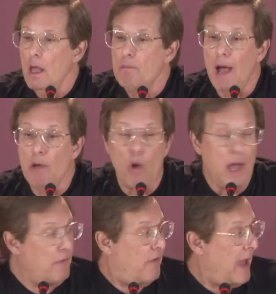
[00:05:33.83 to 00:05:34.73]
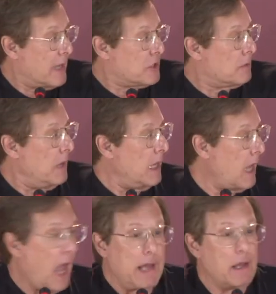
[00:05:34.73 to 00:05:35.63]
My wife asked me.
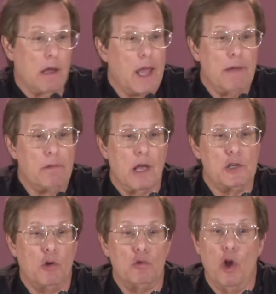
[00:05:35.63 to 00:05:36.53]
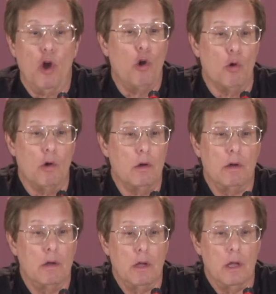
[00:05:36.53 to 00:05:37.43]
I don't know.
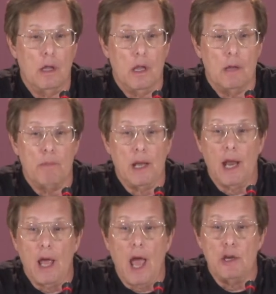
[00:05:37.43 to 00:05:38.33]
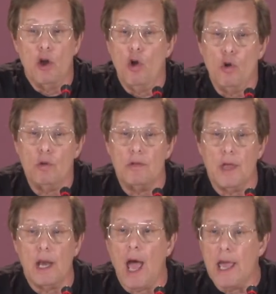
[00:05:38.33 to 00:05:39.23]
But I know
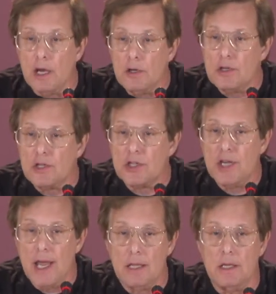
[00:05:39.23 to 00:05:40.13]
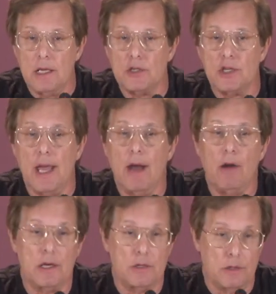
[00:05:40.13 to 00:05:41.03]
that I understand these
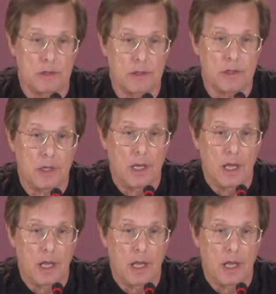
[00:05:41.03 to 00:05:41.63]
characters.